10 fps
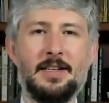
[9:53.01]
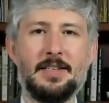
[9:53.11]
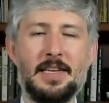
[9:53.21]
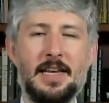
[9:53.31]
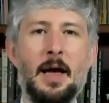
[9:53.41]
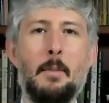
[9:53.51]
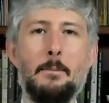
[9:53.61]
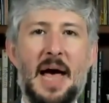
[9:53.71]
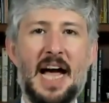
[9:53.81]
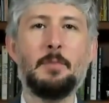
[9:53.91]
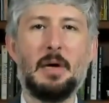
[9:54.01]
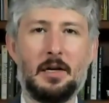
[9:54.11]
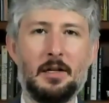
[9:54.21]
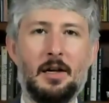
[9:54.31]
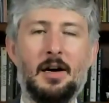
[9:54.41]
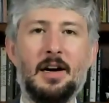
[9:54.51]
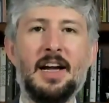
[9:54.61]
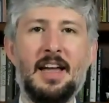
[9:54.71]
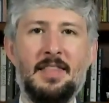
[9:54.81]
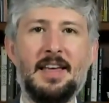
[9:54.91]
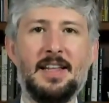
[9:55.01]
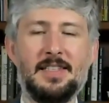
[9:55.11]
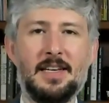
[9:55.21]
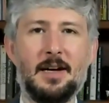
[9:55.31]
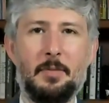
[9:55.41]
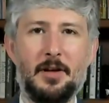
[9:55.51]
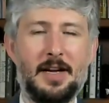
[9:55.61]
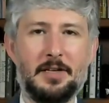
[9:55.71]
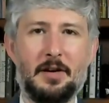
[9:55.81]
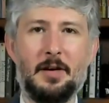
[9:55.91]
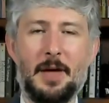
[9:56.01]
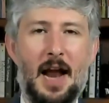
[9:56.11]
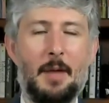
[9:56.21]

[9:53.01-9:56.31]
to see Mac McClung in the NCAA tournament.